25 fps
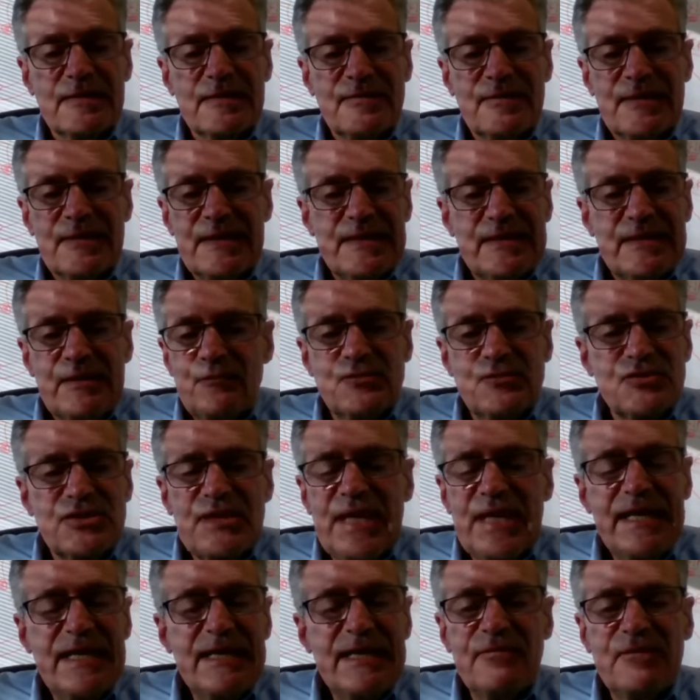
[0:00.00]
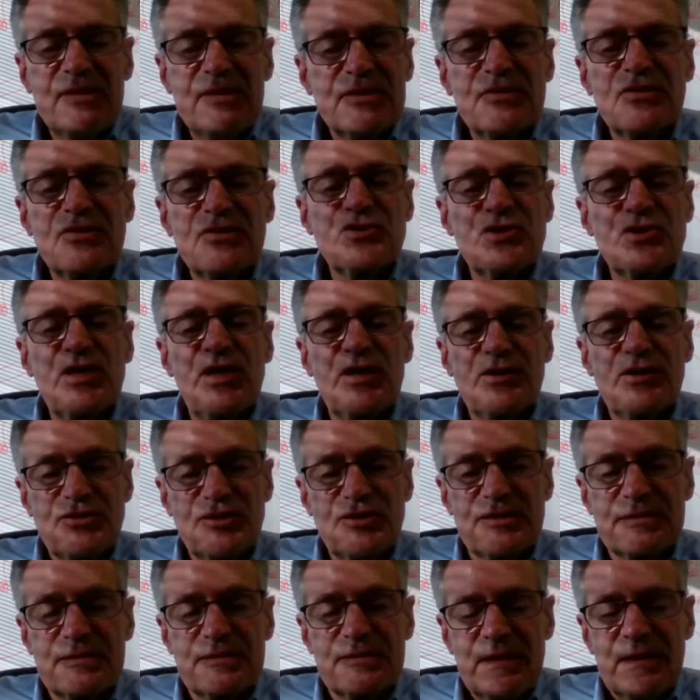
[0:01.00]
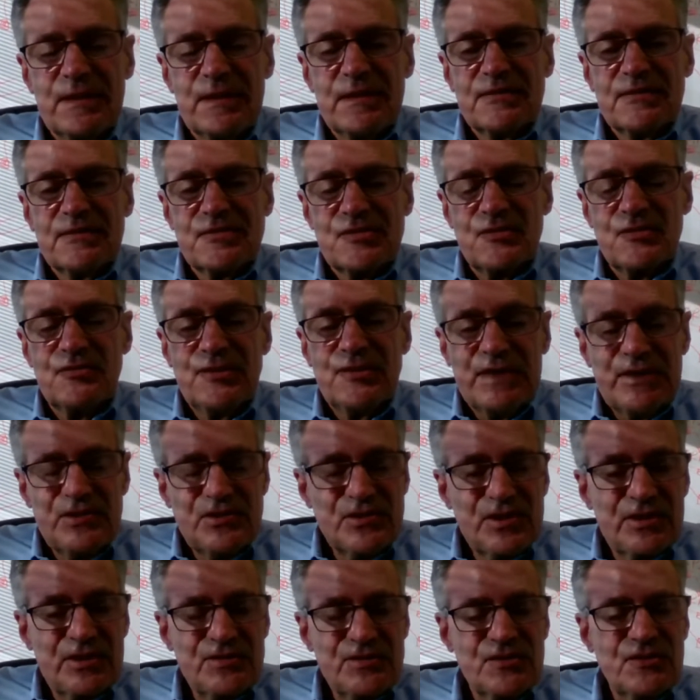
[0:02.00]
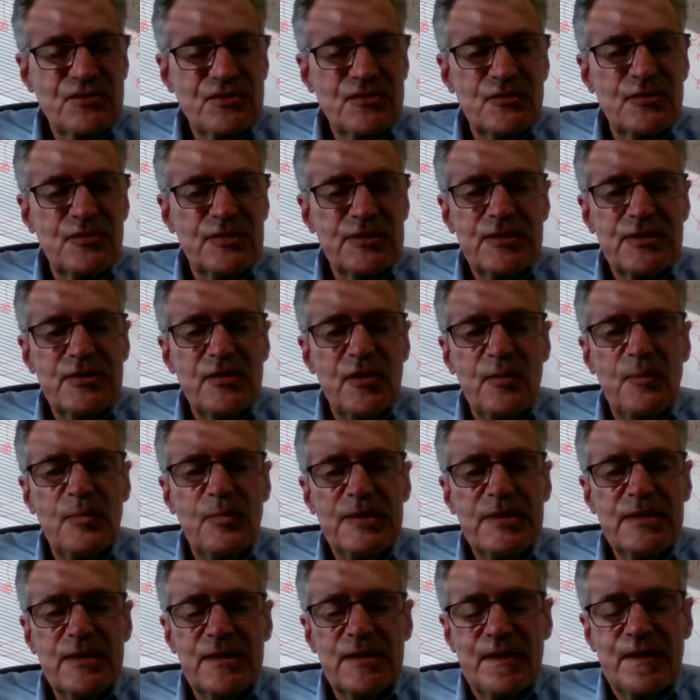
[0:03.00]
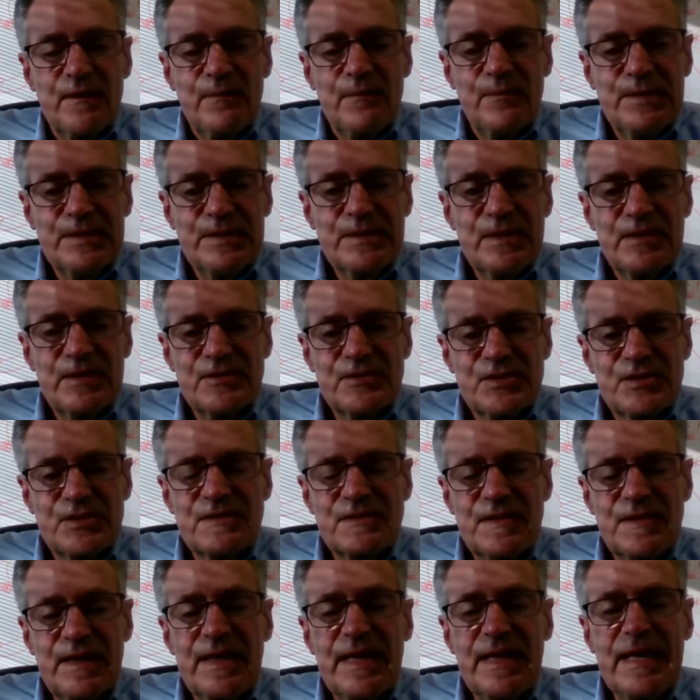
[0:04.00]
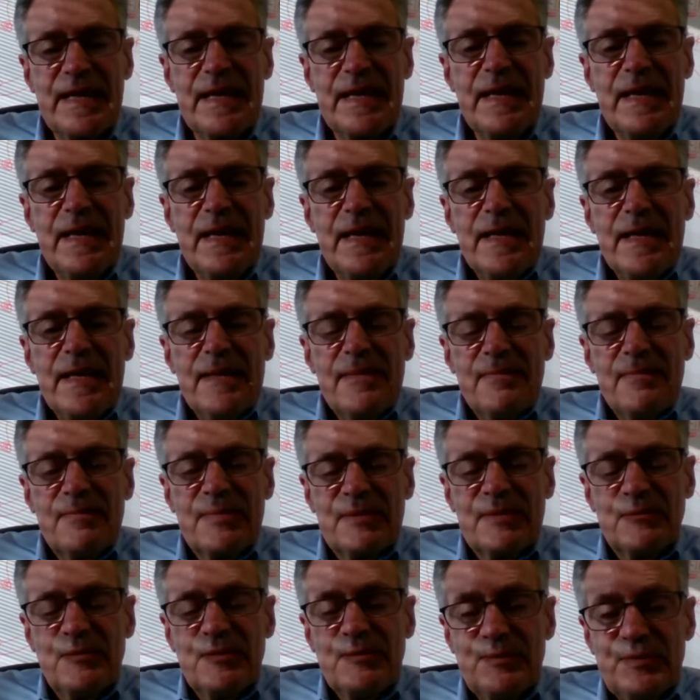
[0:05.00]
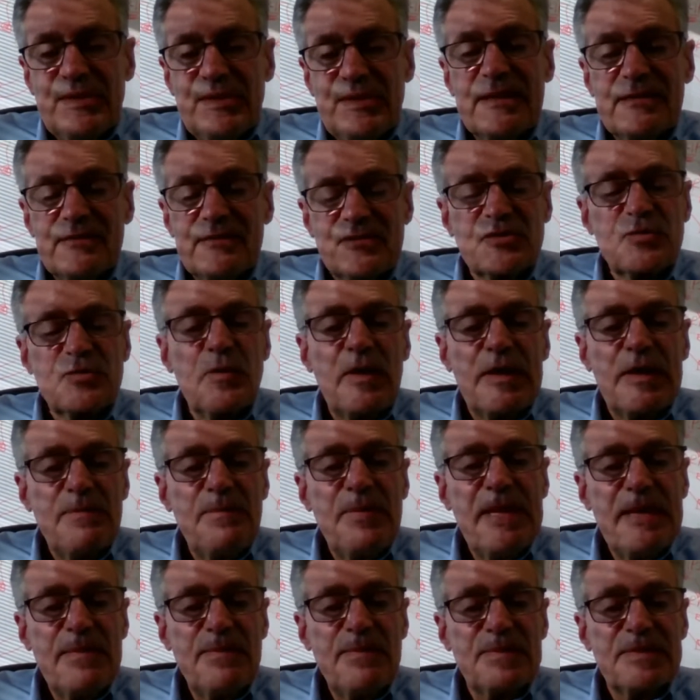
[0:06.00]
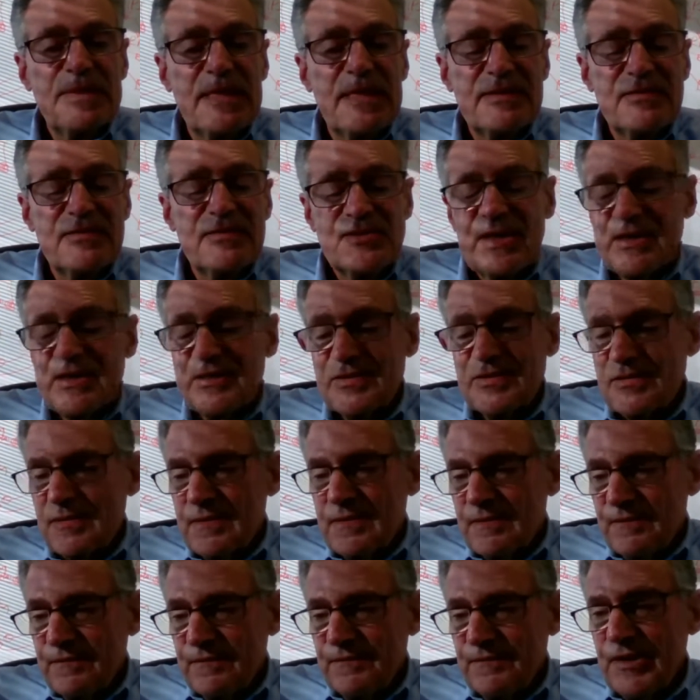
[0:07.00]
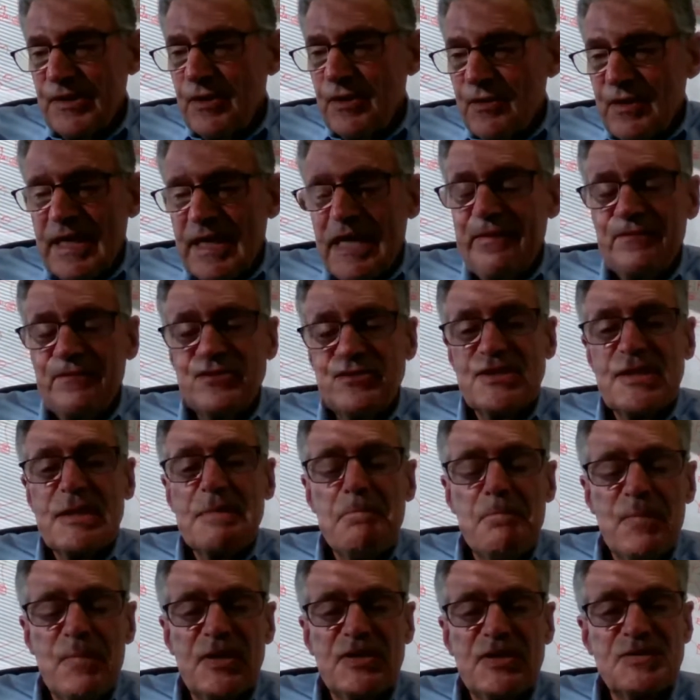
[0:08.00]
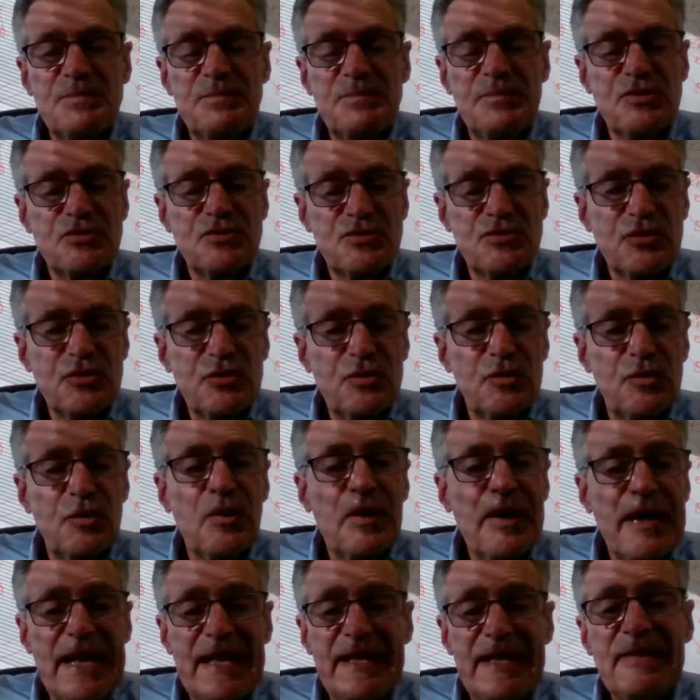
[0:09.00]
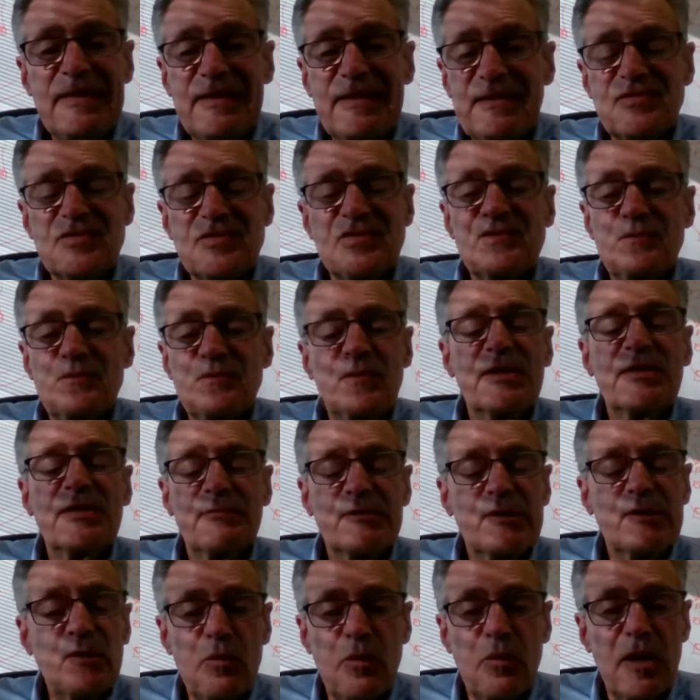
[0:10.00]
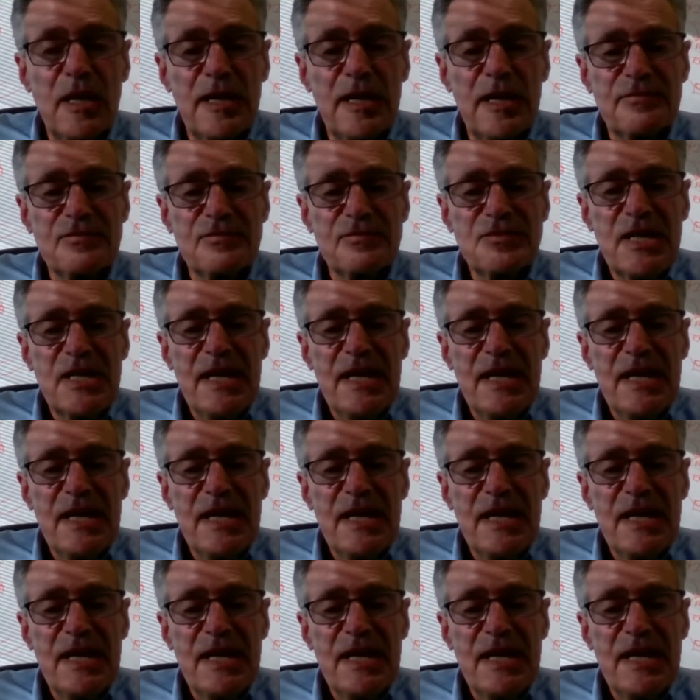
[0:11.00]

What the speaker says: It was not even a discussion. So NIST doesn't do it. Nobody in the government does it today. But we put out this white paper that says video conferencing must be secure, and this is what it requires,